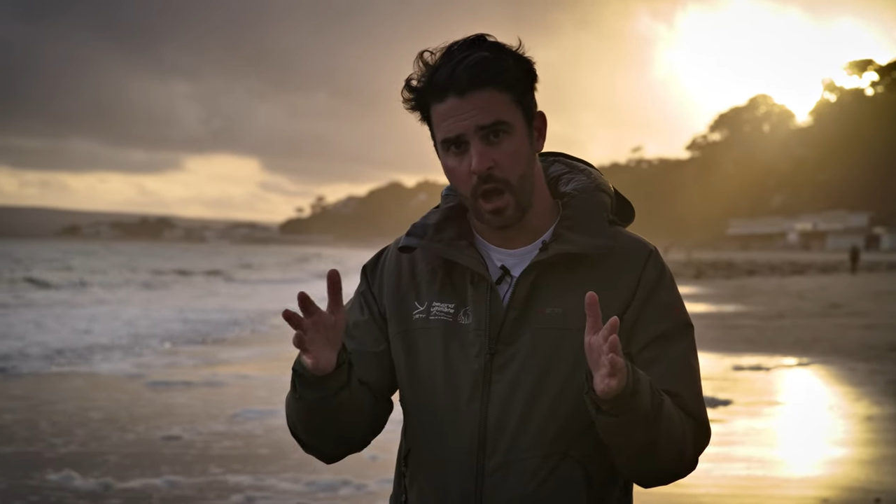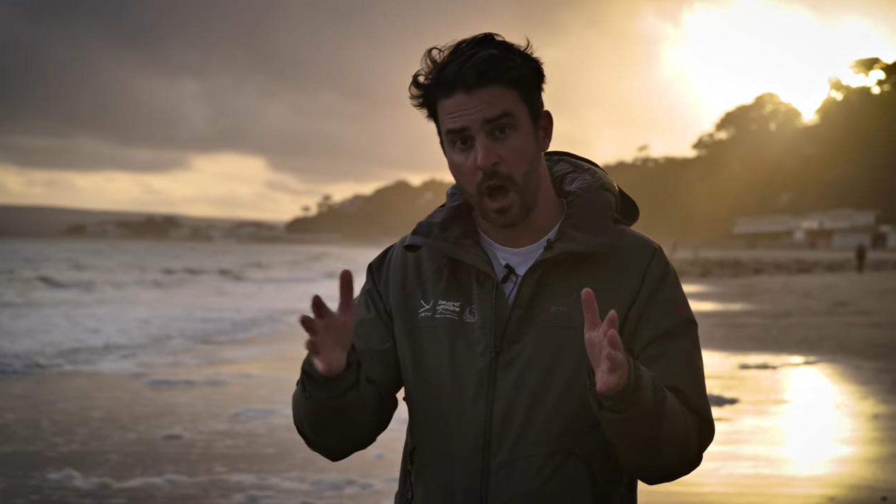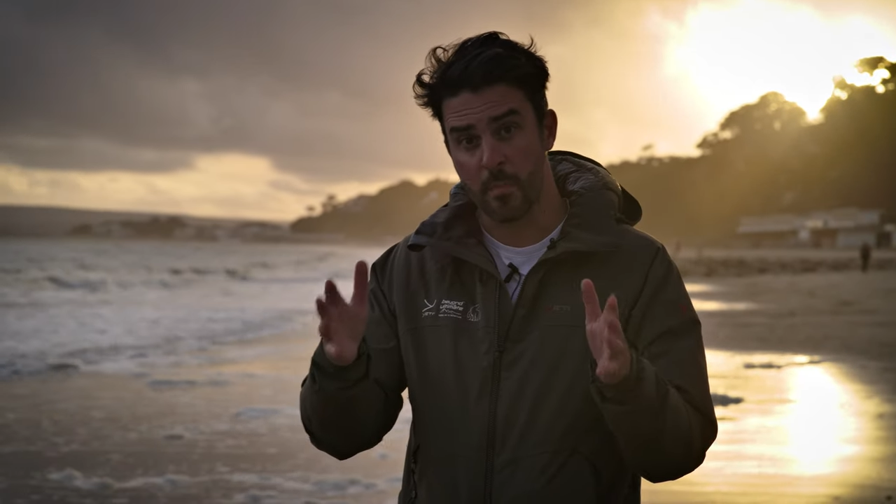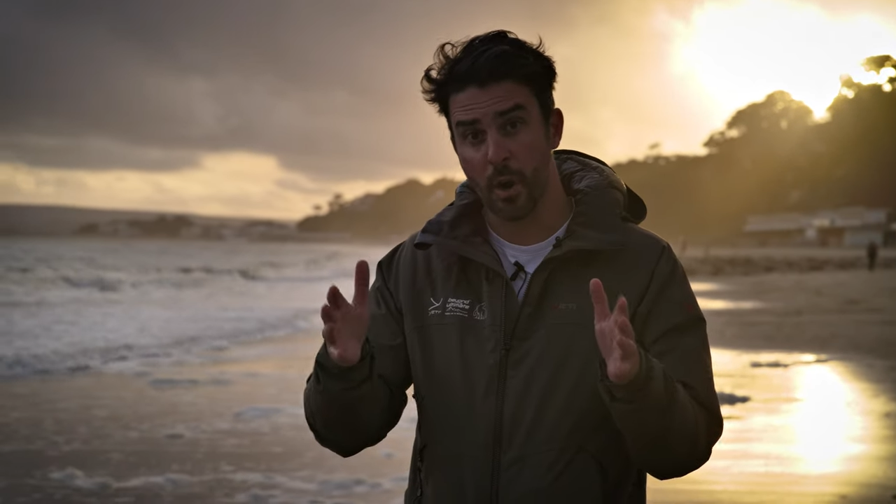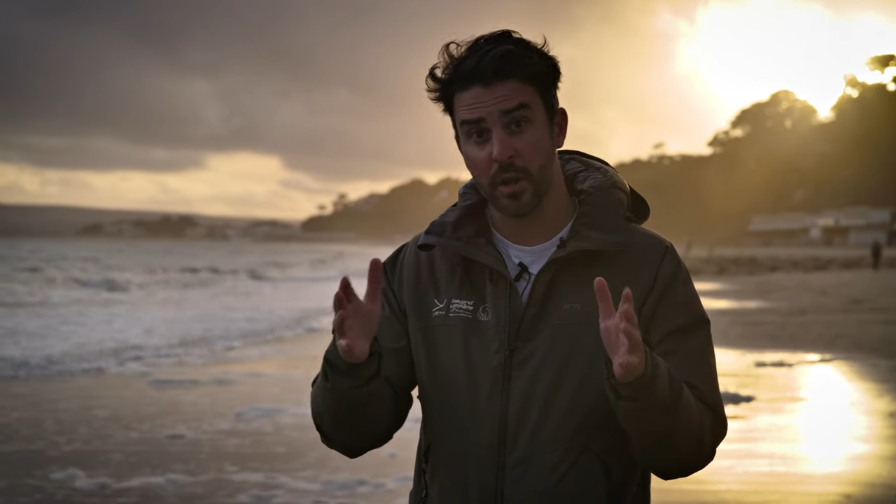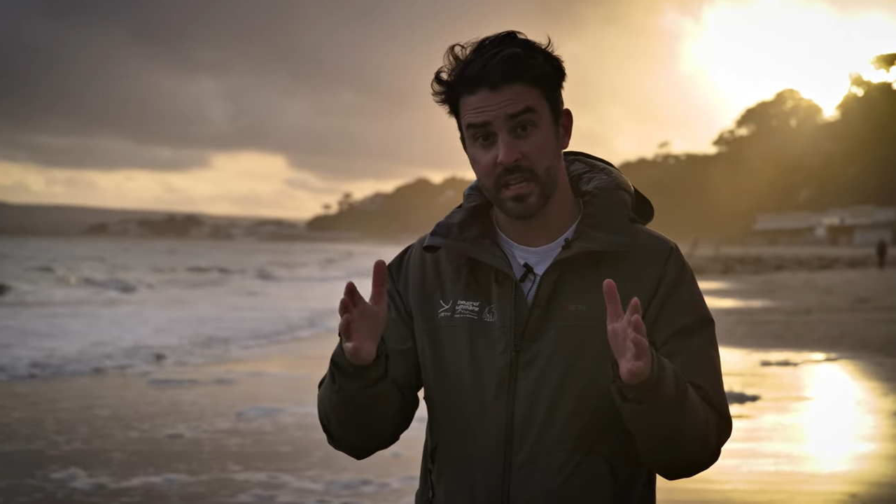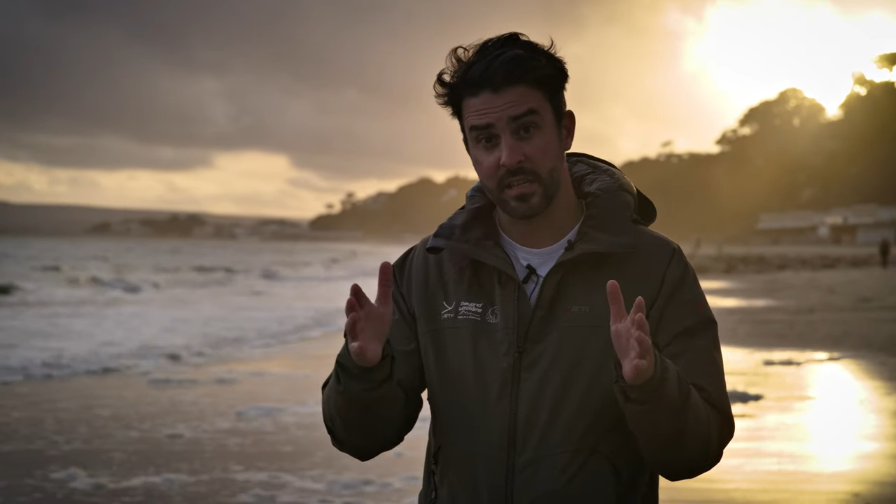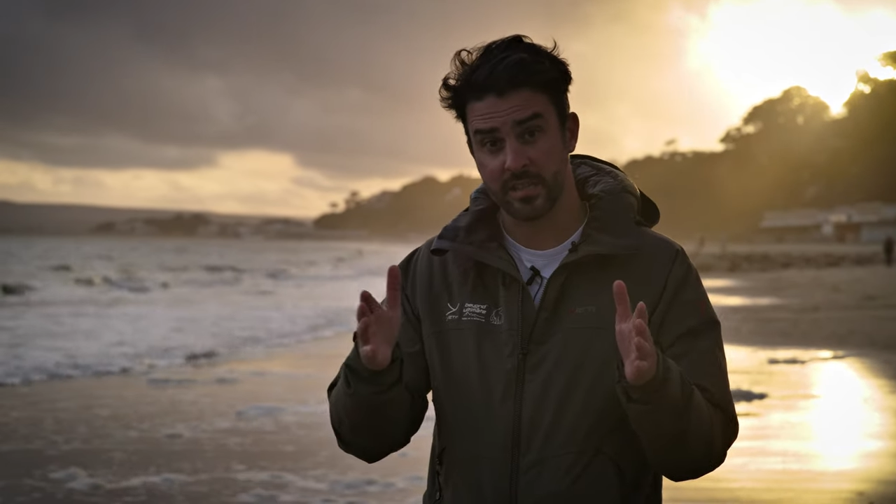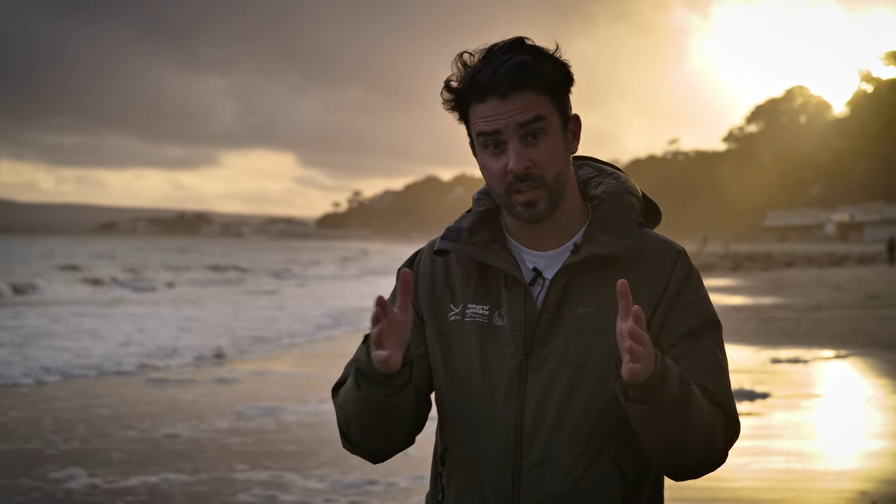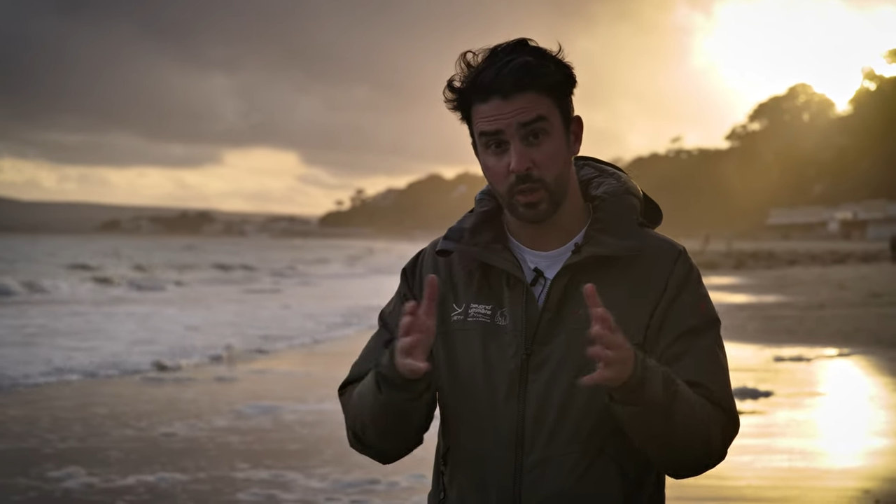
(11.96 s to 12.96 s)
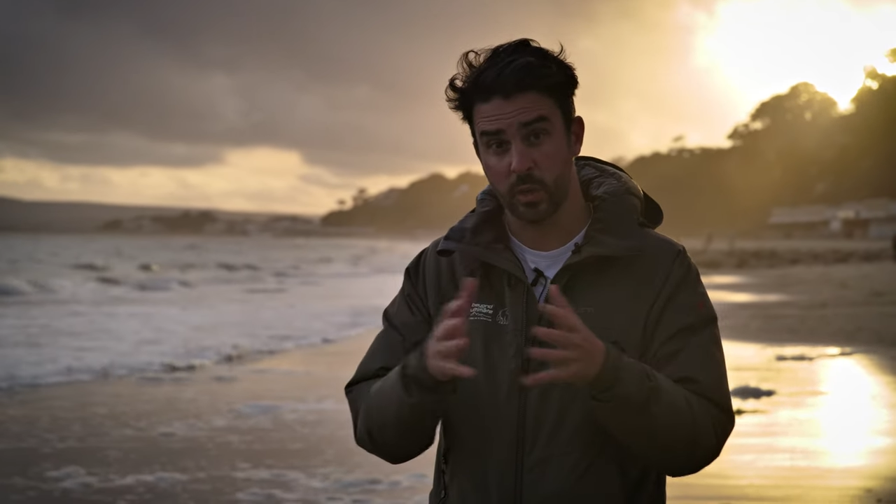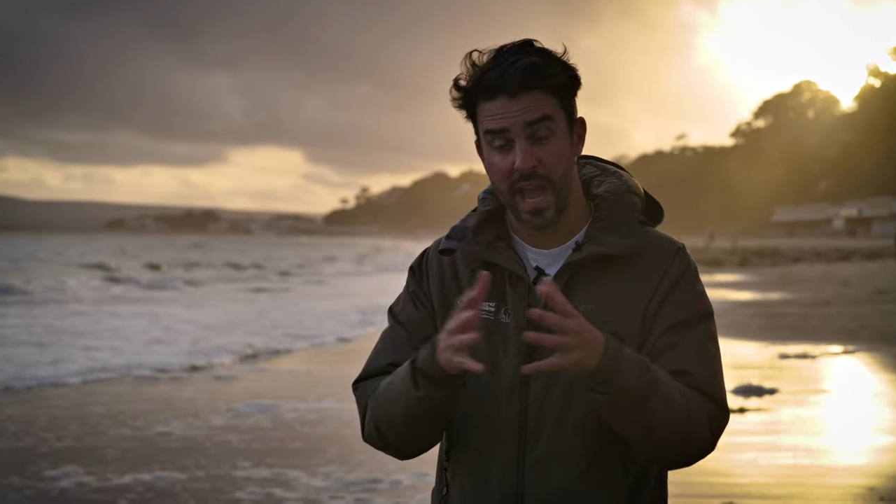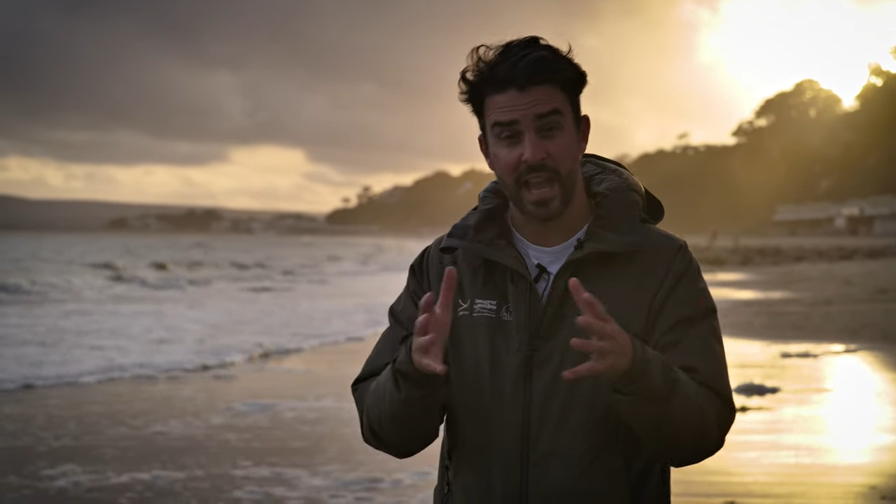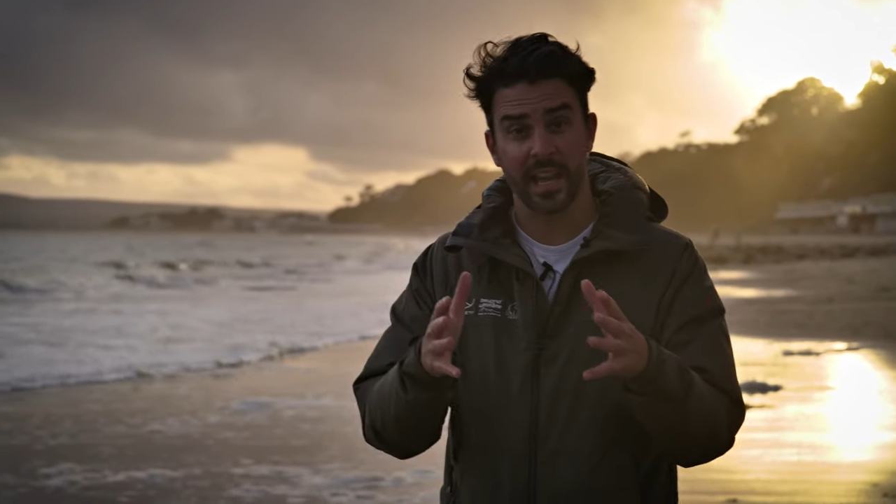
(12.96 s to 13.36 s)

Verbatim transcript: our bodies to create